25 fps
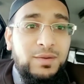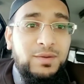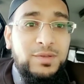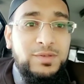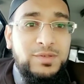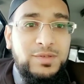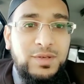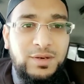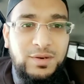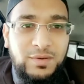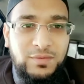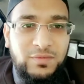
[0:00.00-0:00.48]

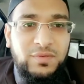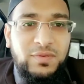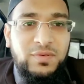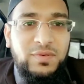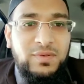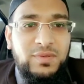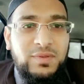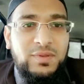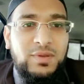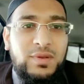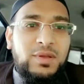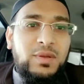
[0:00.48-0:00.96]
serve
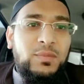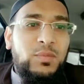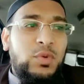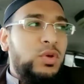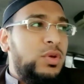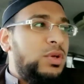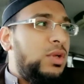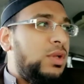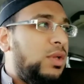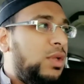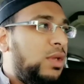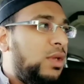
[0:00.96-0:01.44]
the
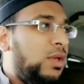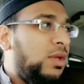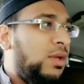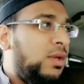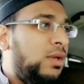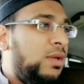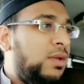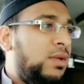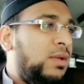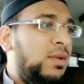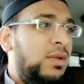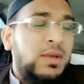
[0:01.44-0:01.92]
community
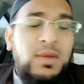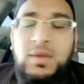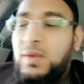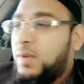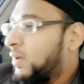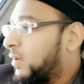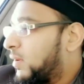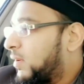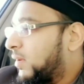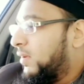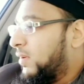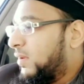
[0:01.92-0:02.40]

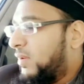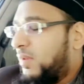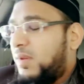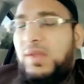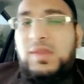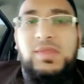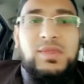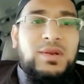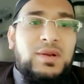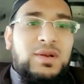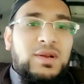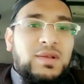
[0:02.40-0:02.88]

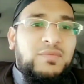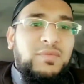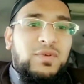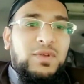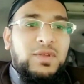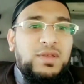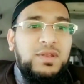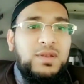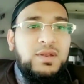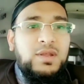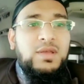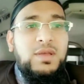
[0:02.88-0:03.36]
that they're
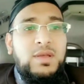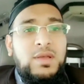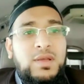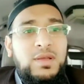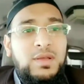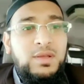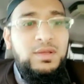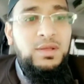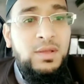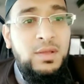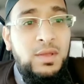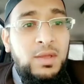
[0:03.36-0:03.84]
living in.
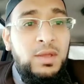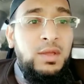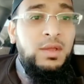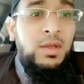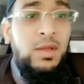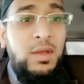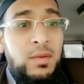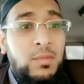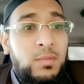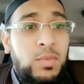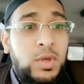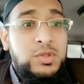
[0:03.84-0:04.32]

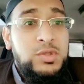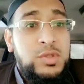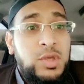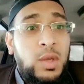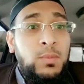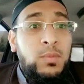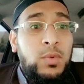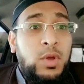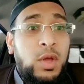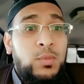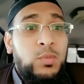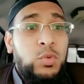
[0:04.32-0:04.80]
But
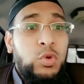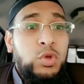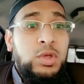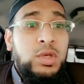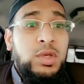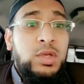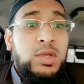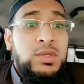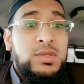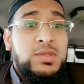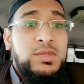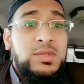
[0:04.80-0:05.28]
some
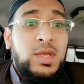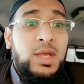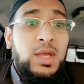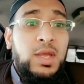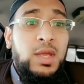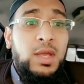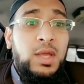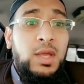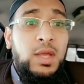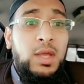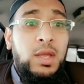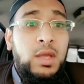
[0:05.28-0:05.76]
communities
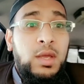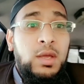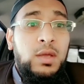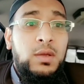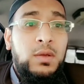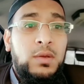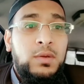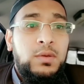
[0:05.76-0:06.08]
say,